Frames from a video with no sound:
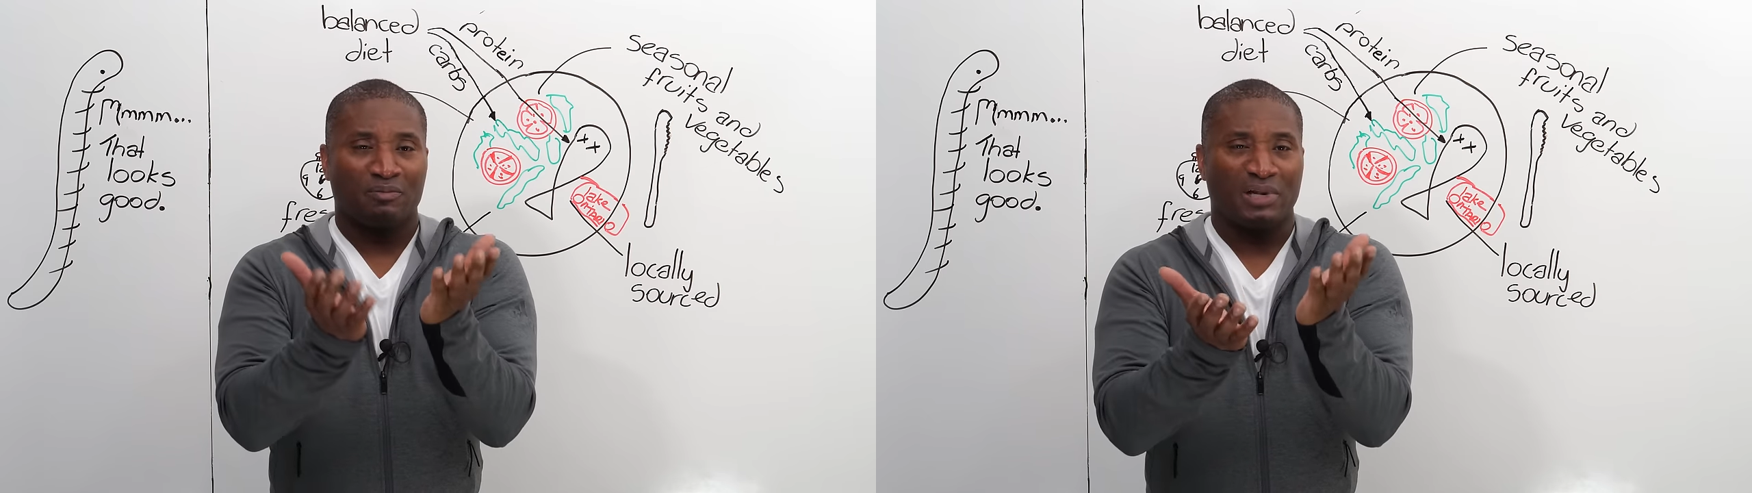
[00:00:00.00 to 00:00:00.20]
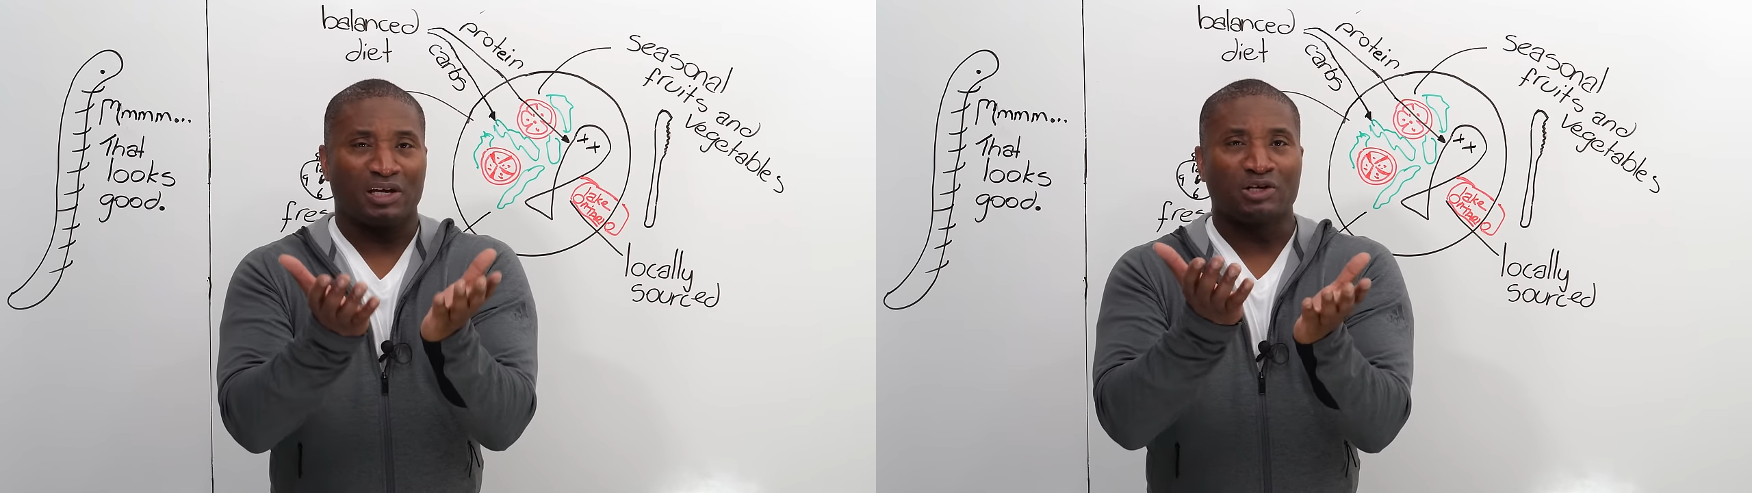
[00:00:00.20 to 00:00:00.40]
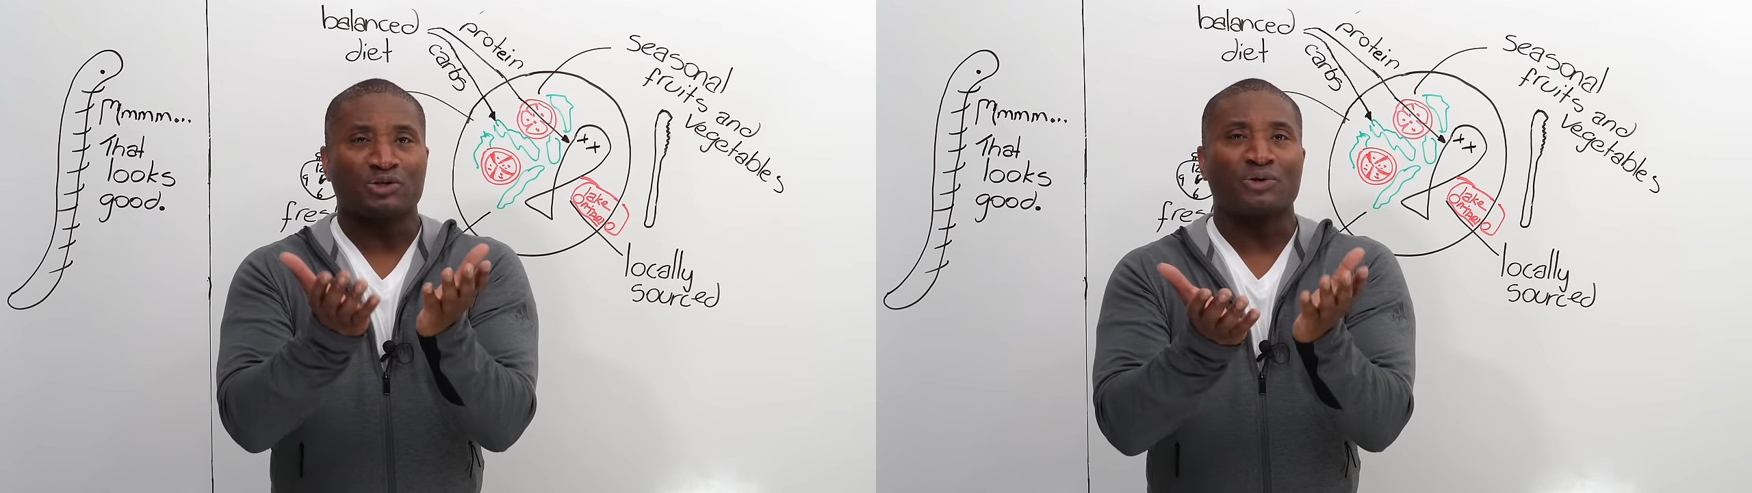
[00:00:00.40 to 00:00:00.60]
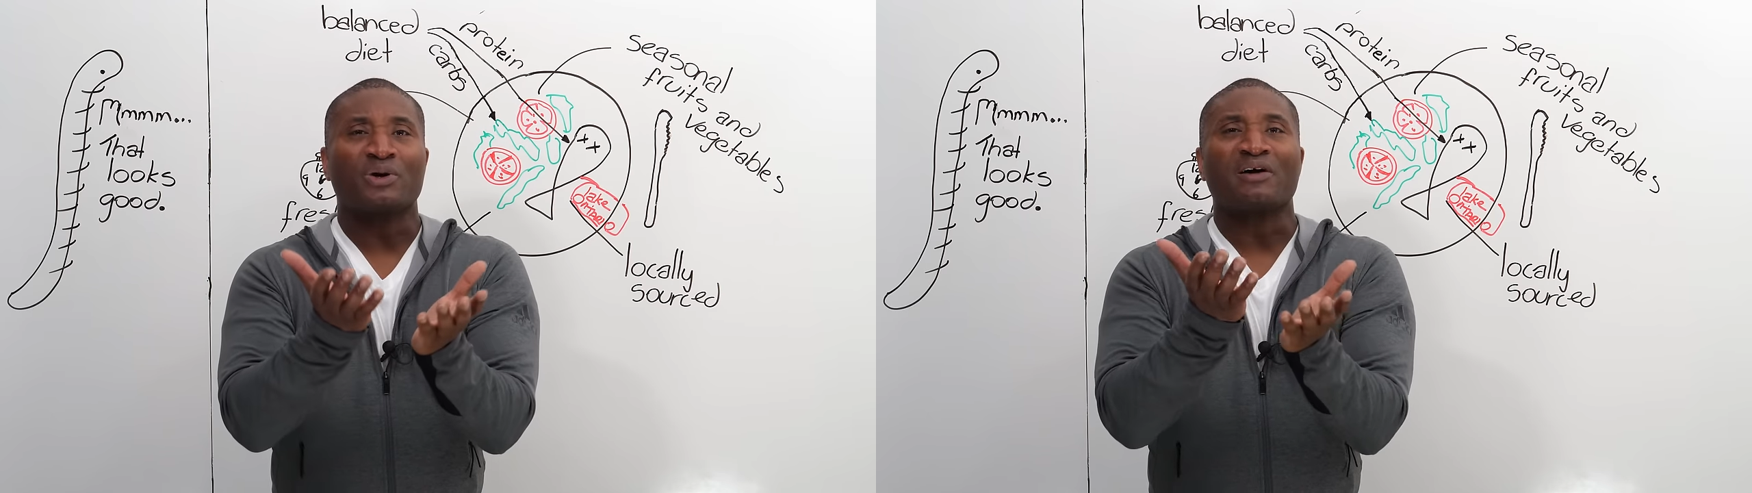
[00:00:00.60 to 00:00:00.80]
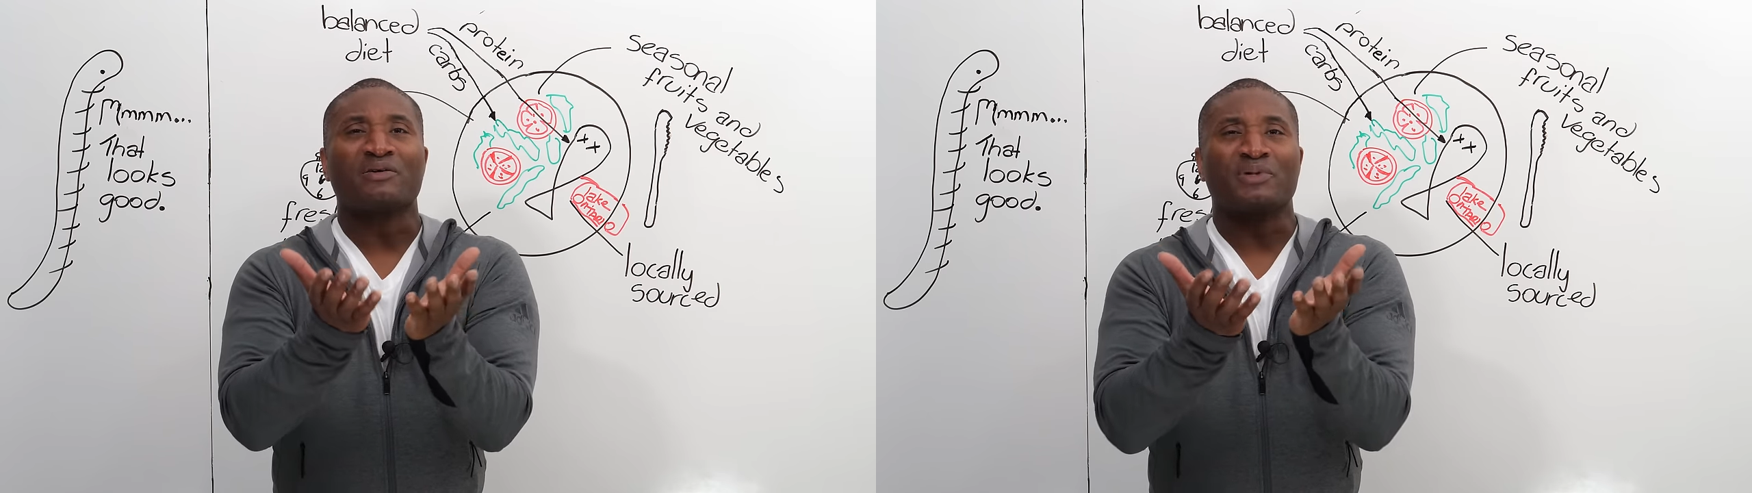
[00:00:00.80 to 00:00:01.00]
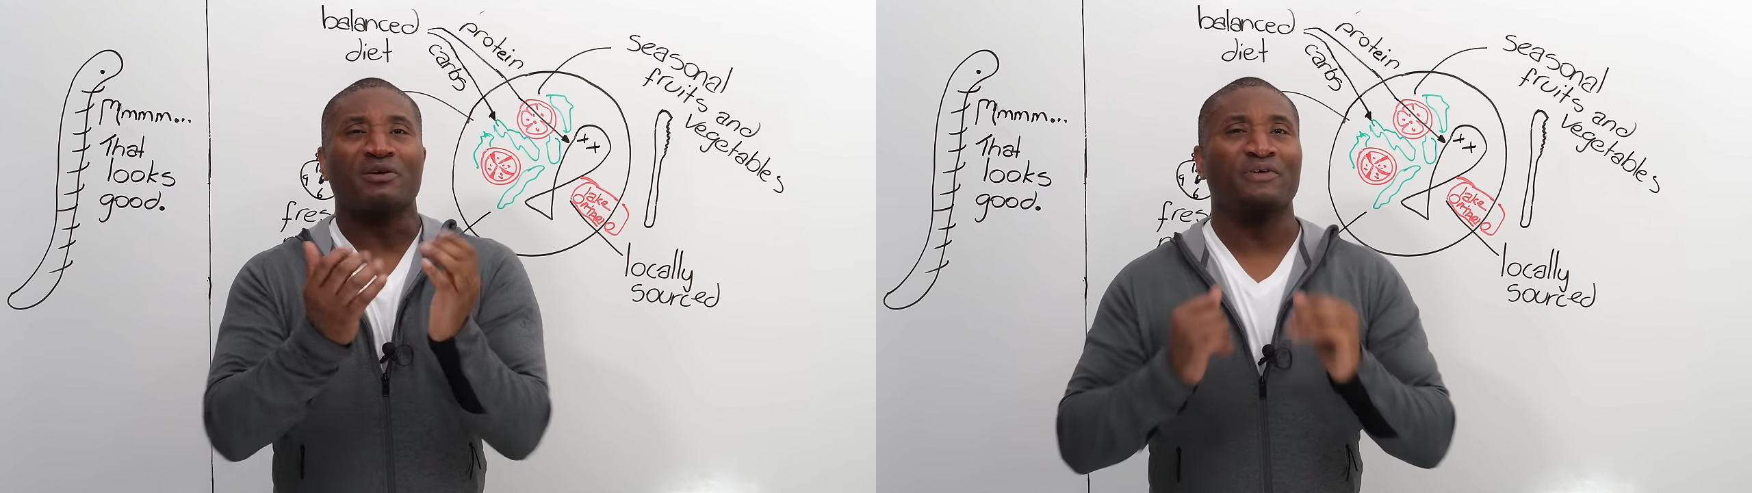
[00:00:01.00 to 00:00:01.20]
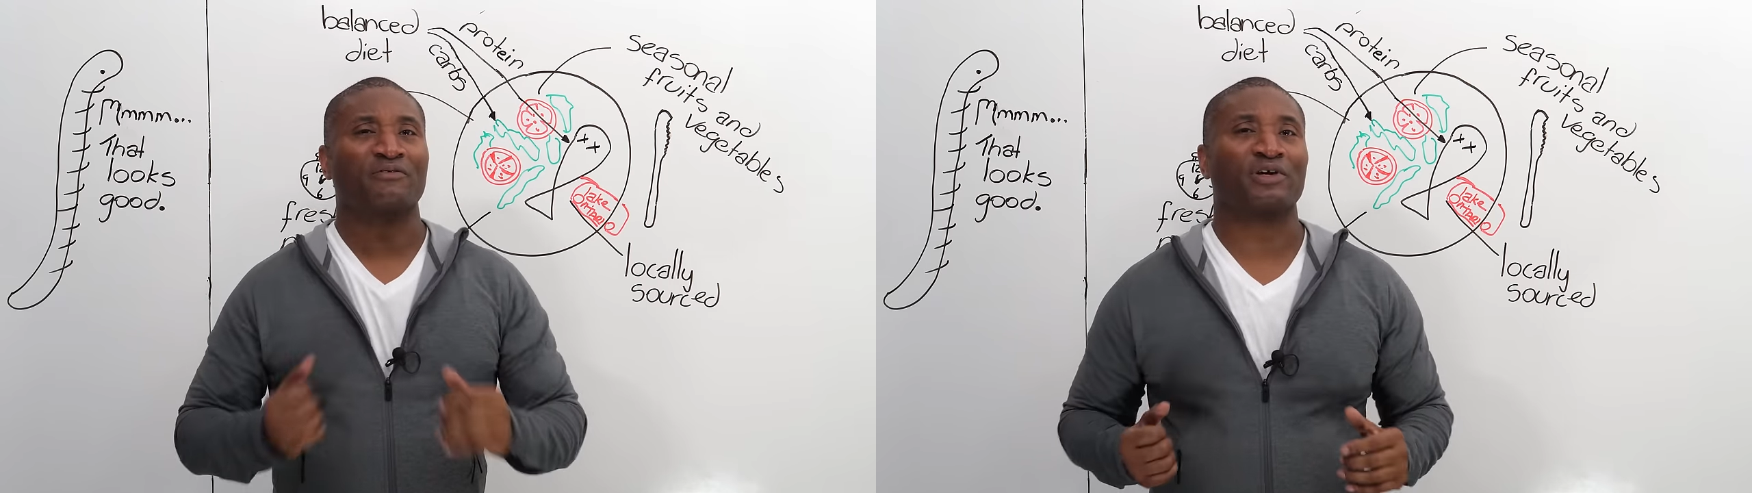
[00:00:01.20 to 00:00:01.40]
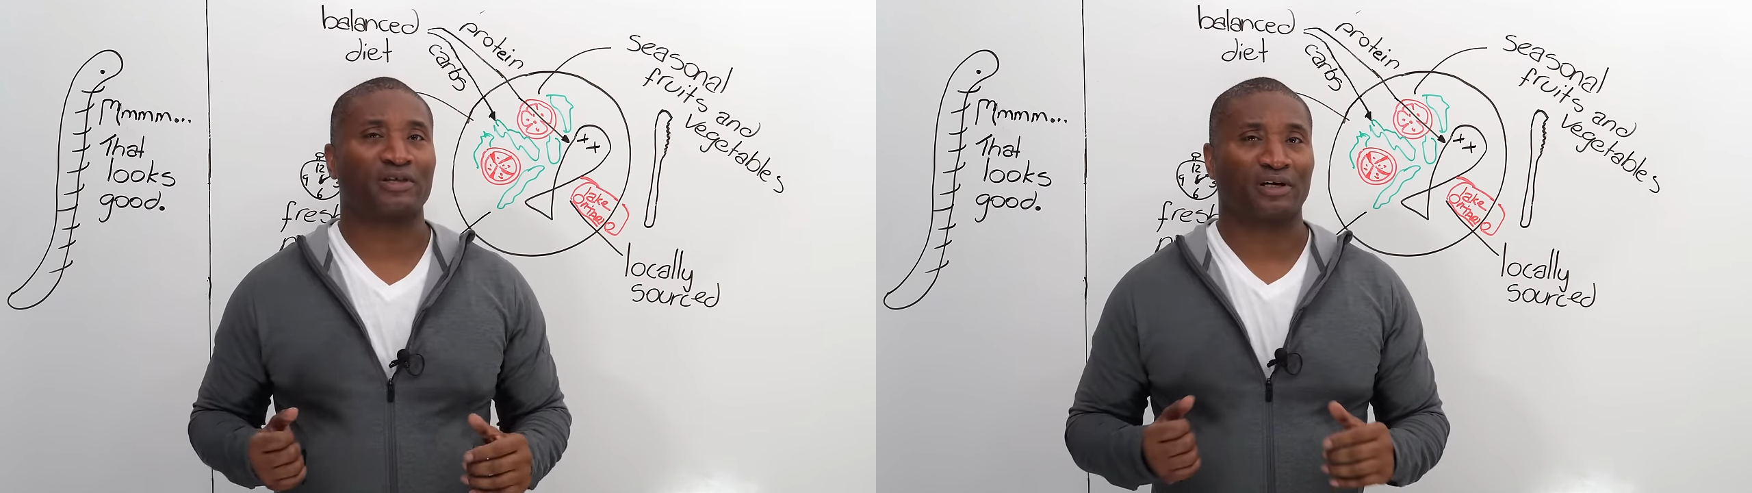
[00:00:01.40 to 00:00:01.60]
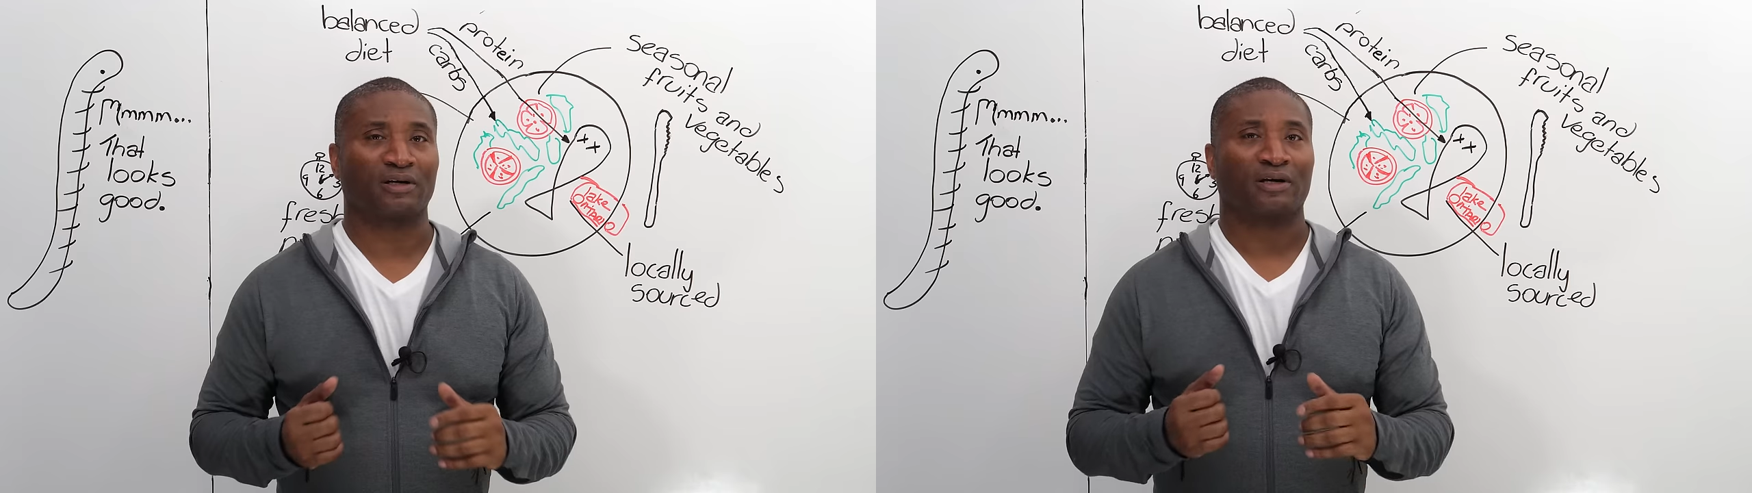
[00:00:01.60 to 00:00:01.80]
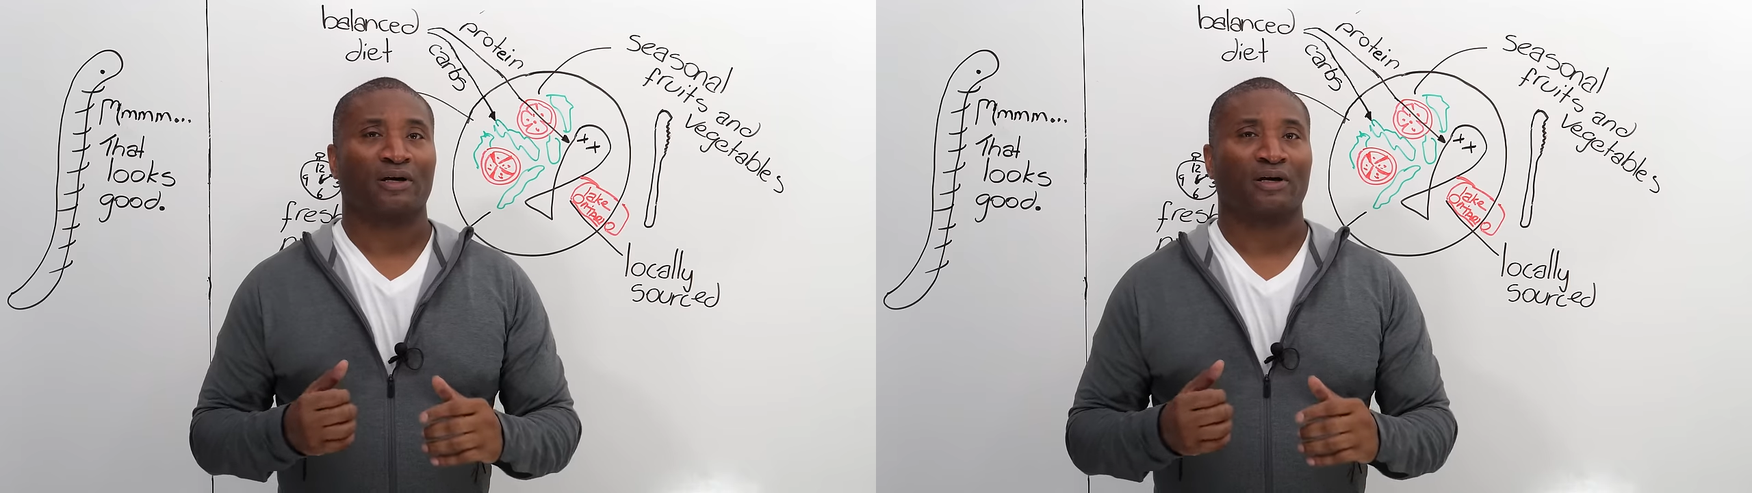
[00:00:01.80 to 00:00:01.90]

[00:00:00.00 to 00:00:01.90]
making sure you have a bit of everything,